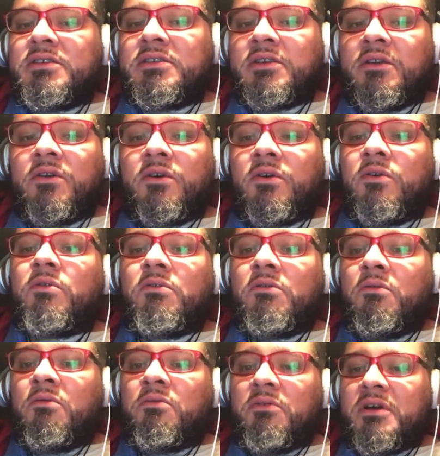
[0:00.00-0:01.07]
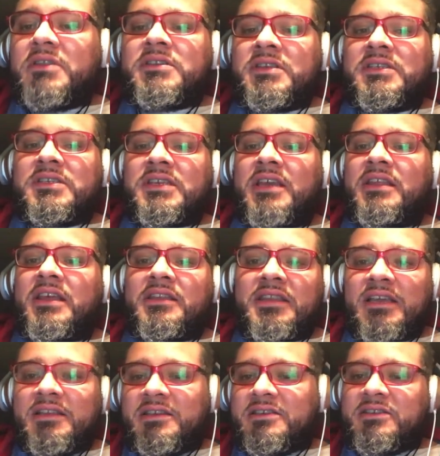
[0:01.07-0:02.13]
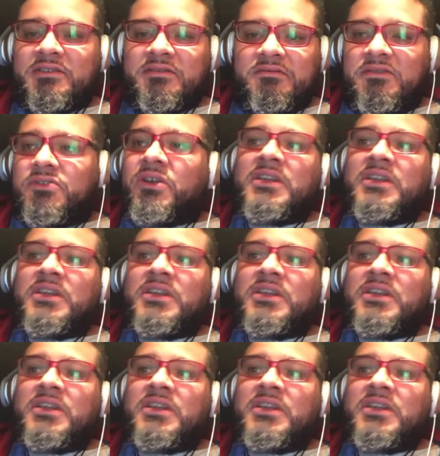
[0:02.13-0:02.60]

So what's to say that that doesn't